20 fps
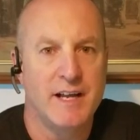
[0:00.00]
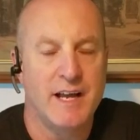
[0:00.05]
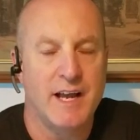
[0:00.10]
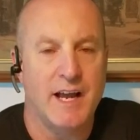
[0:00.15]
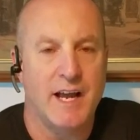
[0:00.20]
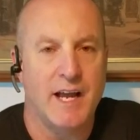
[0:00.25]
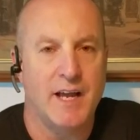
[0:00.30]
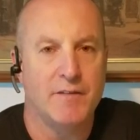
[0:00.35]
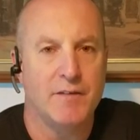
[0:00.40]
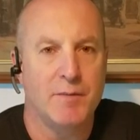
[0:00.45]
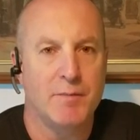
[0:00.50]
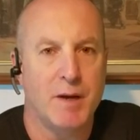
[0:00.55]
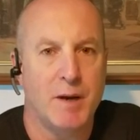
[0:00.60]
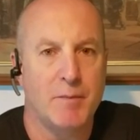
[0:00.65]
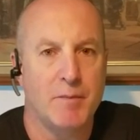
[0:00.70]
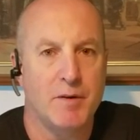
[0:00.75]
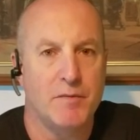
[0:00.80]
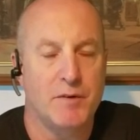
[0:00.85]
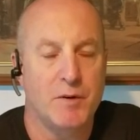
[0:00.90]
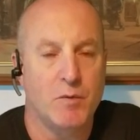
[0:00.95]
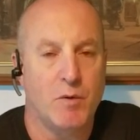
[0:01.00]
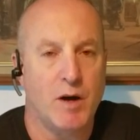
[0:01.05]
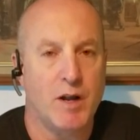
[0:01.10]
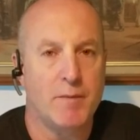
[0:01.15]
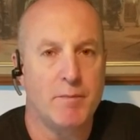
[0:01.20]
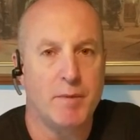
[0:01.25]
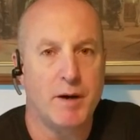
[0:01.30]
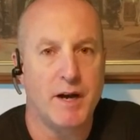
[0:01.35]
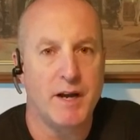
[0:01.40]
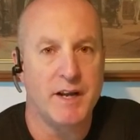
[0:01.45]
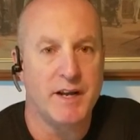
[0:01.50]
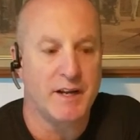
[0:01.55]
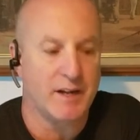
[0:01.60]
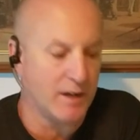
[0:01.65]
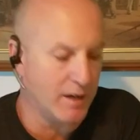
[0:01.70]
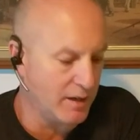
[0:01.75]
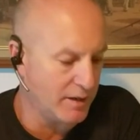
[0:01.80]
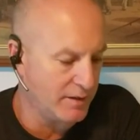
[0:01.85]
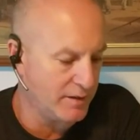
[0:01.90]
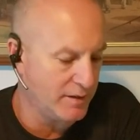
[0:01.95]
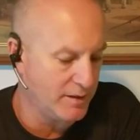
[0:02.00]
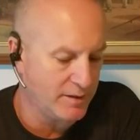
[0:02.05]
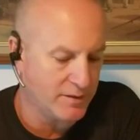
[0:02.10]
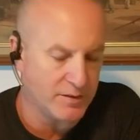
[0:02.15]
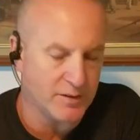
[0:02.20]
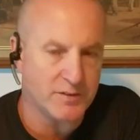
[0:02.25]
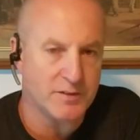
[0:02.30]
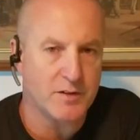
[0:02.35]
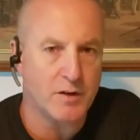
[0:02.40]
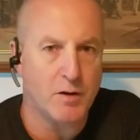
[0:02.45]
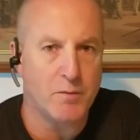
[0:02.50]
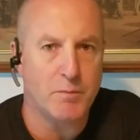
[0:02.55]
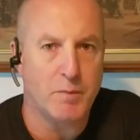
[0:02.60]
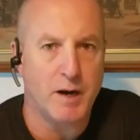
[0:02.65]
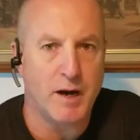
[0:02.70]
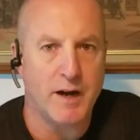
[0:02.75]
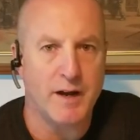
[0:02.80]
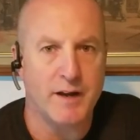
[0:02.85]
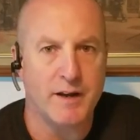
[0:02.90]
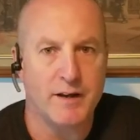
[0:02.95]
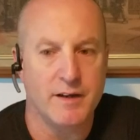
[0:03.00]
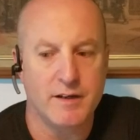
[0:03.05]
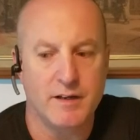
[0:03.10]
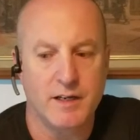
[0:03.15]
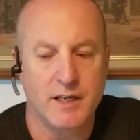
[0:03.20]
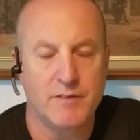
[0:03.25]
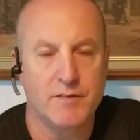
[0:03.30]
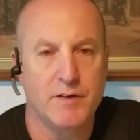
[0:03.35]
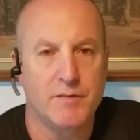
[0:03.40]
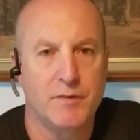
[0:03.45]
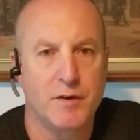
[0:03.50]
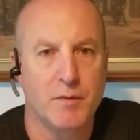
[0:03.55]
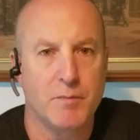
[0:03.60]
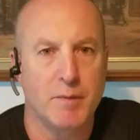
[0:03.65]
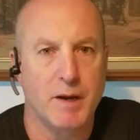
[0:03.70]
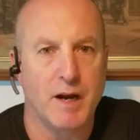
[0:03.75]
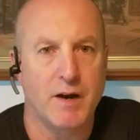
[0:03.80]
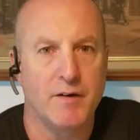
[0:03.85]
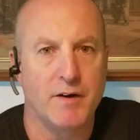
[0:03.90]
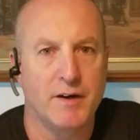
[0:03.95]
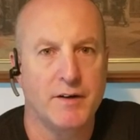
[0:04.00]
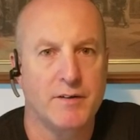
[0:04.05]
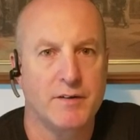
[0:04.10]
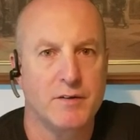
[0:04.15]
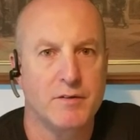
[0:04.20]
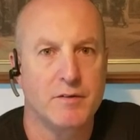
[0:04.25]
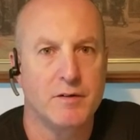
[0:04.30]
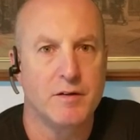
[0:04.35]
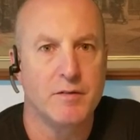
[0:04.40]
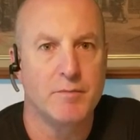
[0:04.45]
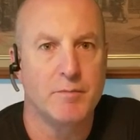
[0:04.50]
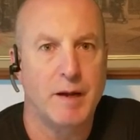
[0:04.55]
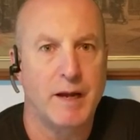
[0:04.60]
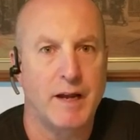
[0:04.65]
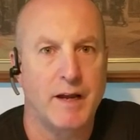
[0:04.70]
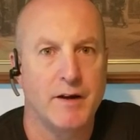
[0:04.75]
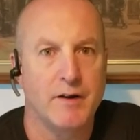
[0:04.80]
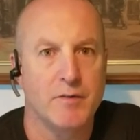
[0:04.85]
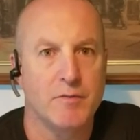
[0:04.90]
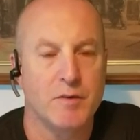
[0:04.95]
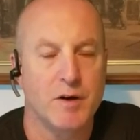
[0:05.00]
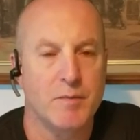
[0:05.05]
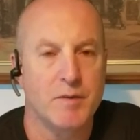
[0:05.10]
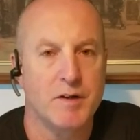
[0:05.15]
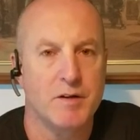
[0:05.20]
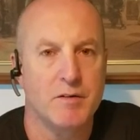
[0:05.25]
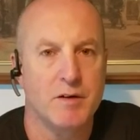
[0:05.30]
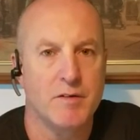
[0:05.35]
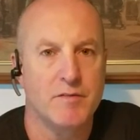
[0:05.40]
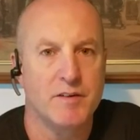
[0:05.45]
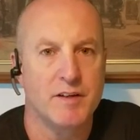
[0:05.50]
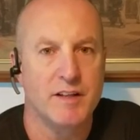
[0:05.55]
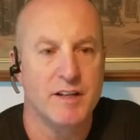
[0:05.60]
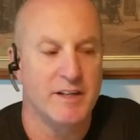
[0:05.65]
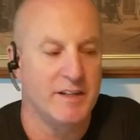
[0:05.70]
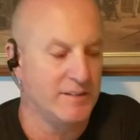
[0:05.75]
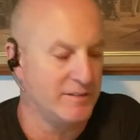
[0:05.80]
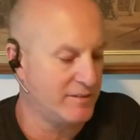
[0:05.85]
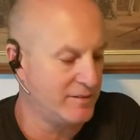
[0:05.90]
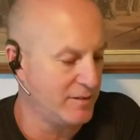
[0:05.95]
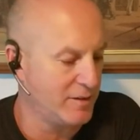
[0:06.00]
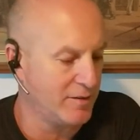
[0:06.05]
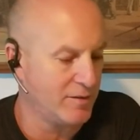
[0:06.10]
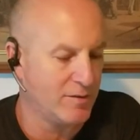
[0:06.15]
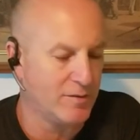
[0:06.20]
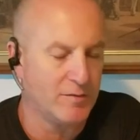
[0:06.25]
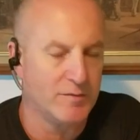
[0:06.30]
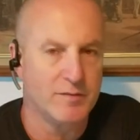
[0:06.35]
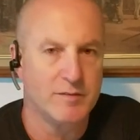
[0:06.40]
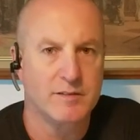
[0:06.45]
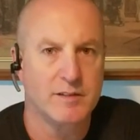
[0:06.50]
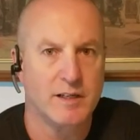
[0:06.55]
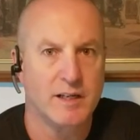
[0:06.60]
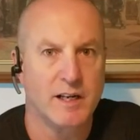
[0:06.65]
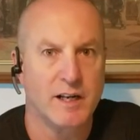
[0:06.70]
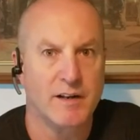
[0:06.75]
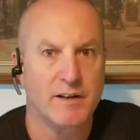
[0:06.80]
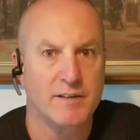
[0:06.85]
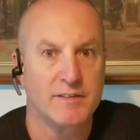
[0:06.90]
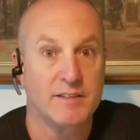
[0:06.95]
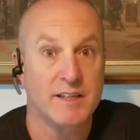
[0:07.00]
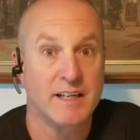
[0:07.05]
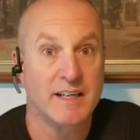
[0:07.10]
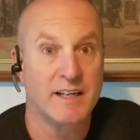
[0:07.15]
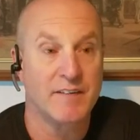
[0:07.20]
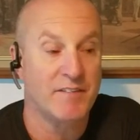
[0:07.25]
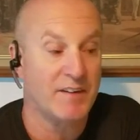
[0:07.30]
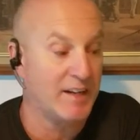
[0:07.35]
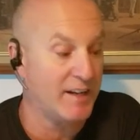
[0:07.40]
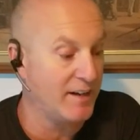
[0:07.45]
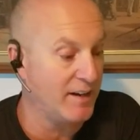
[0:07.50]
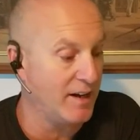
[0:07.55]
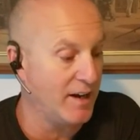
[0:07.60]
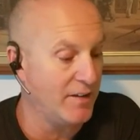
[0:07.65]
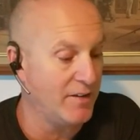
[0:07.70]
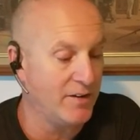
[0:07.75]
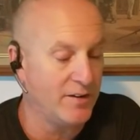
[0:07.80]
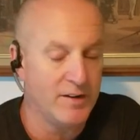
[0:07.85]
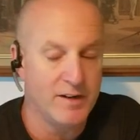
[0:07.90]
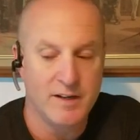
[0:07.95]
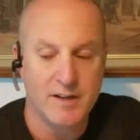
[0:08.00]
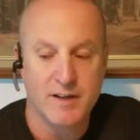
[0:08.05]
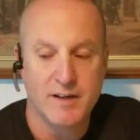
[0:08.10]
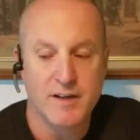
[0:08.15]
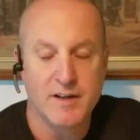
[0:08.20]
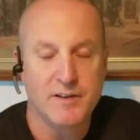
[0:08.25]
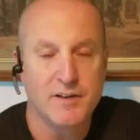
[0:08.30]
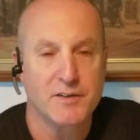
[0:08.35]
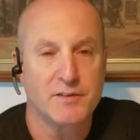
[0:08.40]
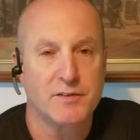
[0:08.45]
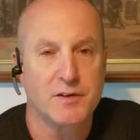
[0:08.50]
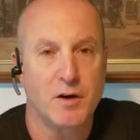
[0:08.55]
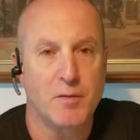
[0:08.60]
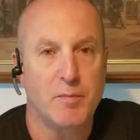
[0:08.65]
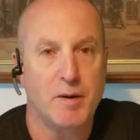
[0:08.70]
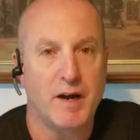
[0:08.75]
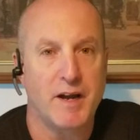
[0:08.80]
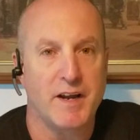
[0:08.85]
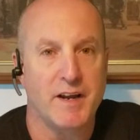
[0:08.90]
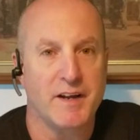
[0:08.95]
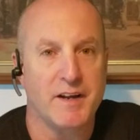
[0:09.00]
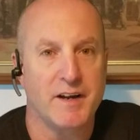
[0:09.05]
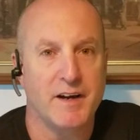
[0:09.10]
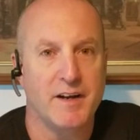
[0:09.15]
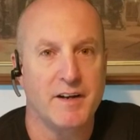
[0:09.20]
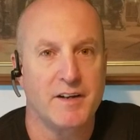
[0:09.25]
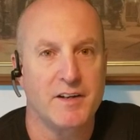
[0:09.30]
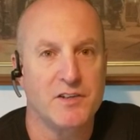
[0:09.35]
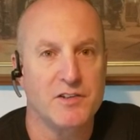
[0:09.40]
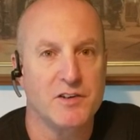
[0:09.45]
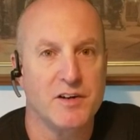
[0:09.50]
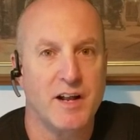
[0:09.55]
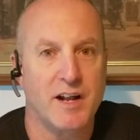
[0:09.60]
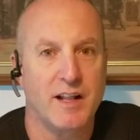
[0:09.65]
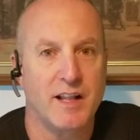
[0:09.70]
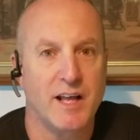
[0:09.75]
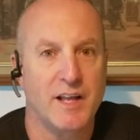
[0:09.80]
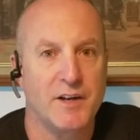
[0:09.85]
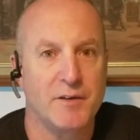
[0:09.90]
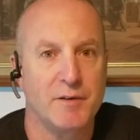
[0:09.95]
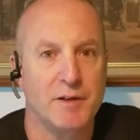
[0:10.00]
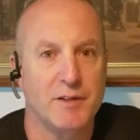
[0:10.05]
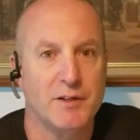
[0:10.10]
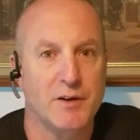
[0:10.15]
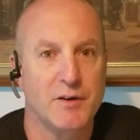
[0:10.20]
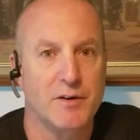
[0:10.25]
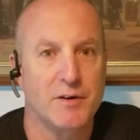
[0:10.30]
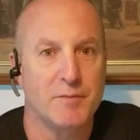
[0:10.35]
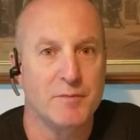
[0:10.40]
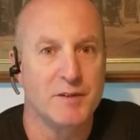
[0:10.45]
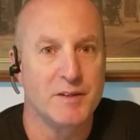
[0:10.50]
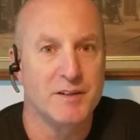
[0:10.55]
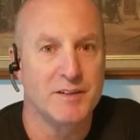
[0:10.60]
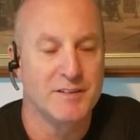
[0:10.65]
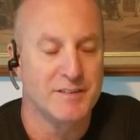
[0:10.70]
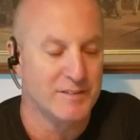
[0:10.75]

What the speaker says: And remember, if you want to buy a gun, just go buy it. Even if you're married to a man or woman, whoever it is, your significant other, just go buy a gun because you're not allowed to return them.